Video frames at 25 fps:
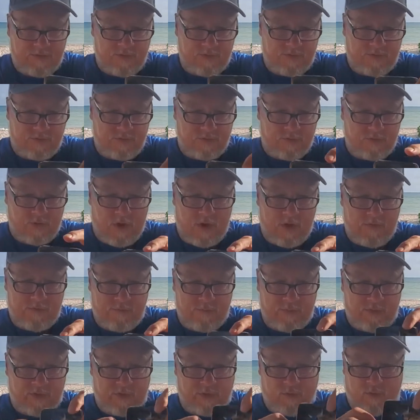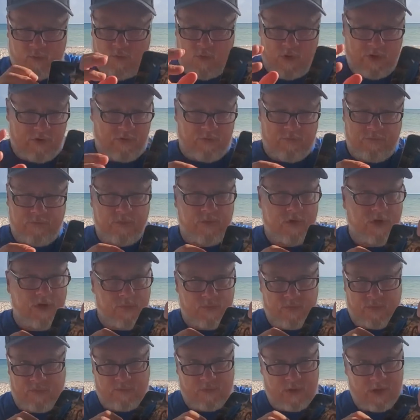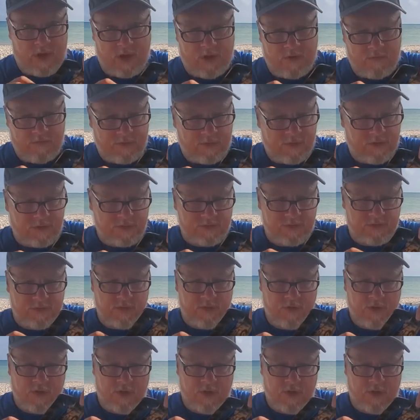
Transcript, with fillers: that you're offering me your wonderful cup of love, and it's